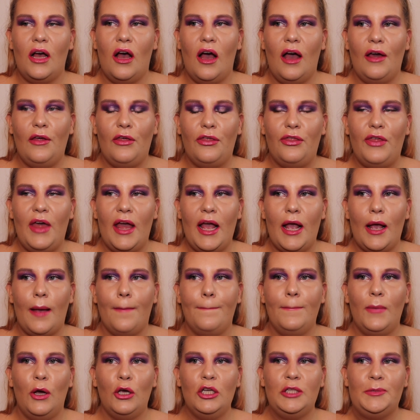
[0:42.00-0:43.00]
I think
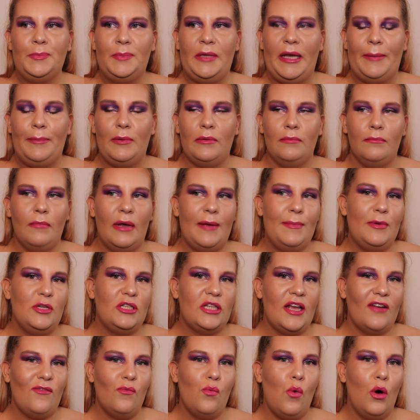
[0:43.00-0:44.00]
most people maybe
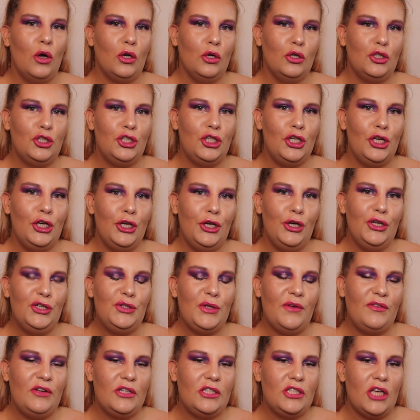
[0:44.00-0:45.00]
just have 1 or 2.
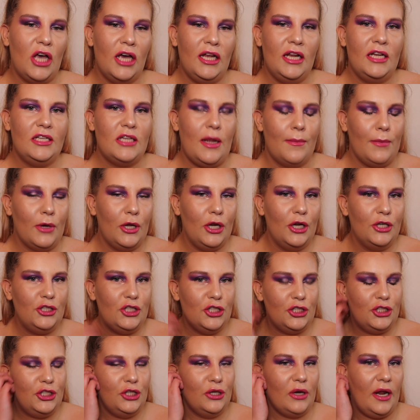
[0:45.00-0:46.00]
So I've decided I'm gonna
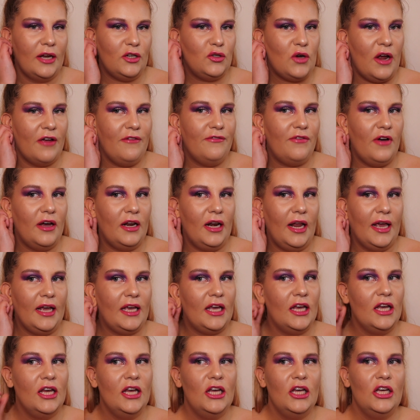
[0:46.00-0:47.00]
just do try and
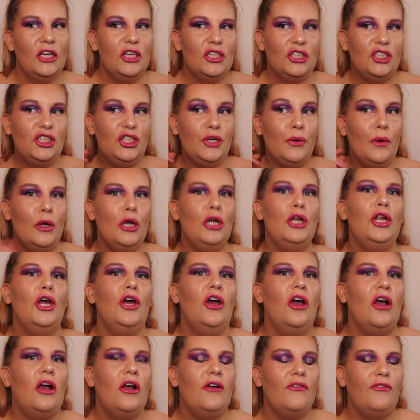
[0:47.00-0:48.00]
find do a
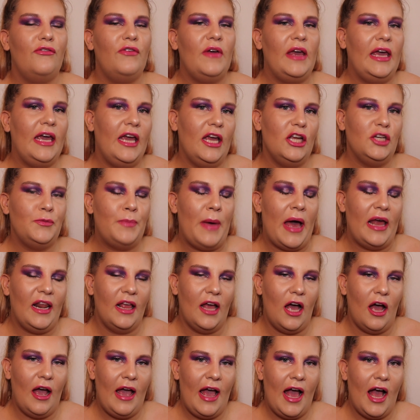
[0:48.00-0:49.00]
look for each
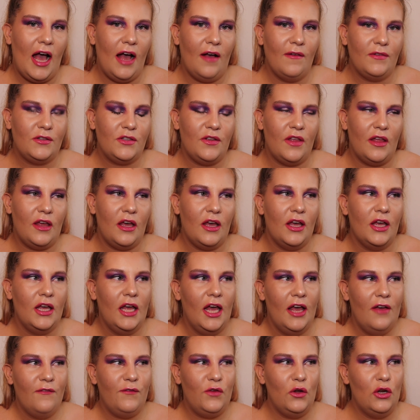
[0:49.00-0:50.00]
palette I have, so that
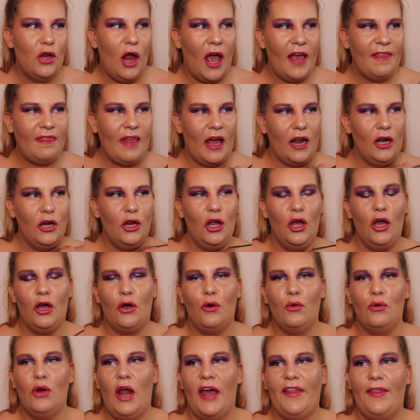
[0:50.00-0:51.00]
if you like that
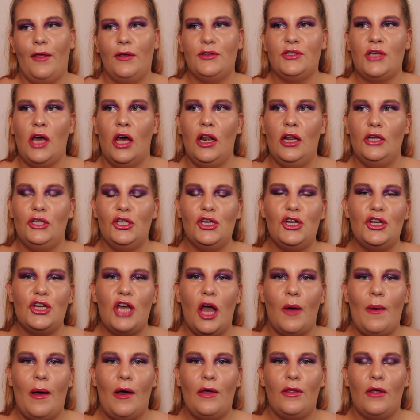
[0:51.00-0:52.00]
look or like those colours, you can
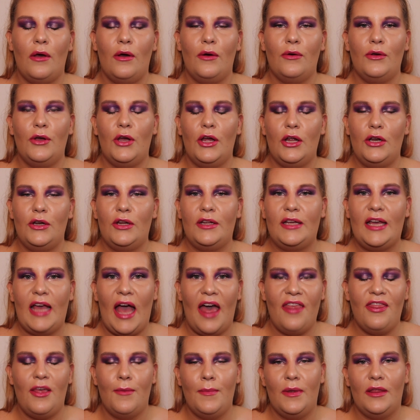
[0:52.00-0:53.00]
go out and
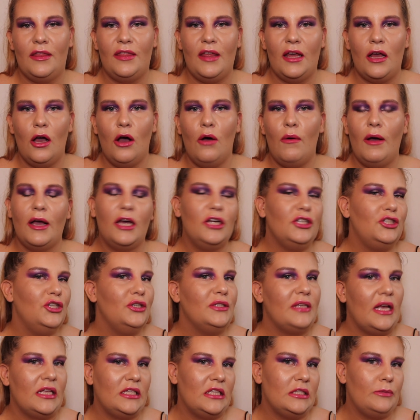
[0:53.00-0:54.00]
get them and think, oh, I could
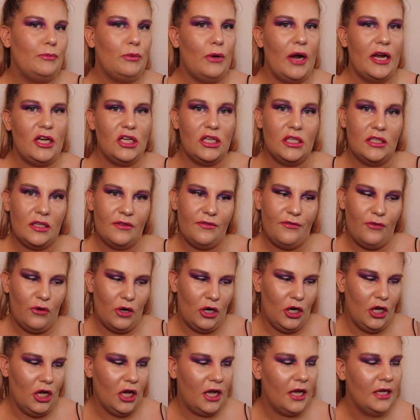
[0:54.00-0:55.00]
use that as inspirations
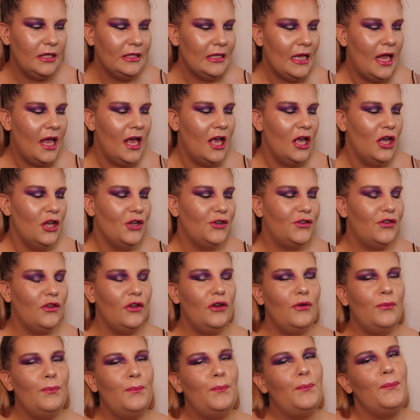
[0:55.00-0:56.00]
for a look.
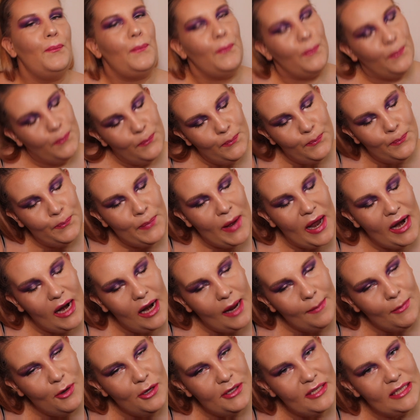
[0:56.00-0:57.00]
So the palette
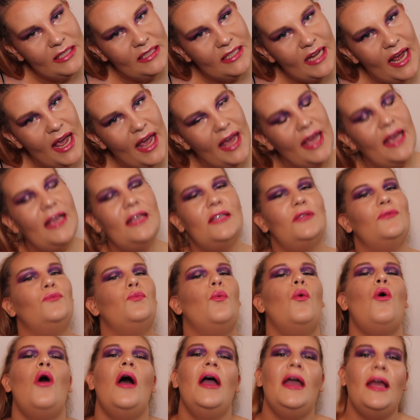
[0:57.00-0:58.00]
I'm using today,
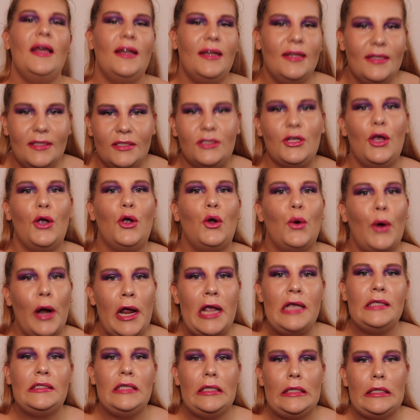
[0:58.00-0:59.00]
why it is so
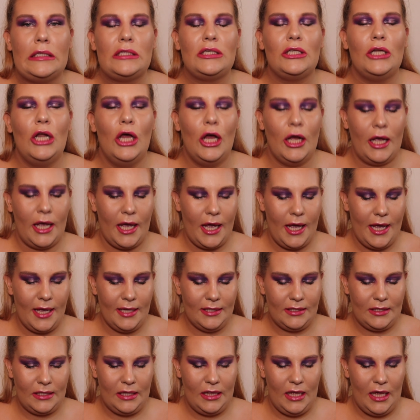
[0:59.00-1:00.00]
crazy, this look,
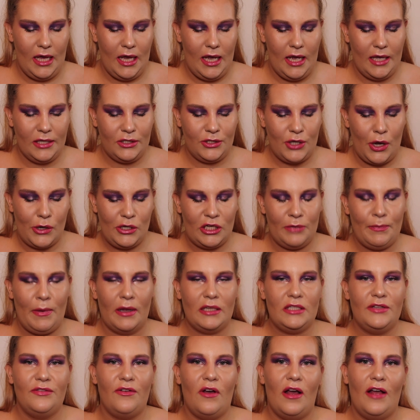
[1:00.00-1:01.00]
is the Social
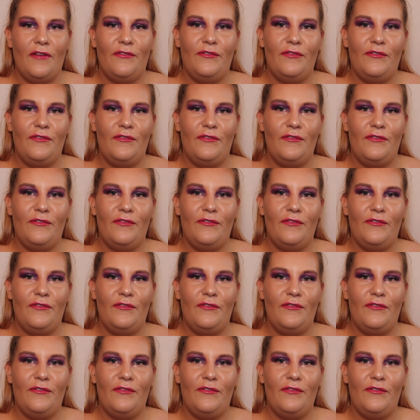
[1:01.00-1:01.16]
Butterfly